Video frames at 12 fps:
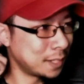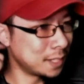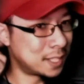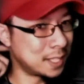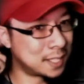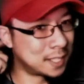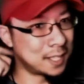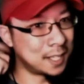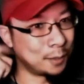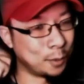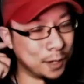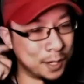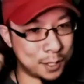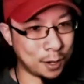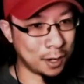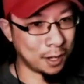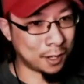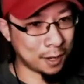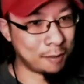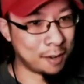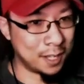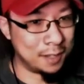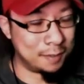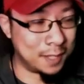it's the acidic one. It's got like a
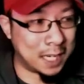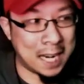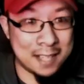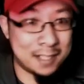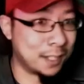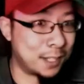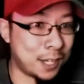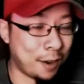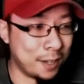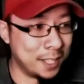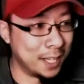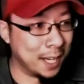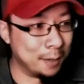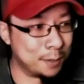really the classic shiny head.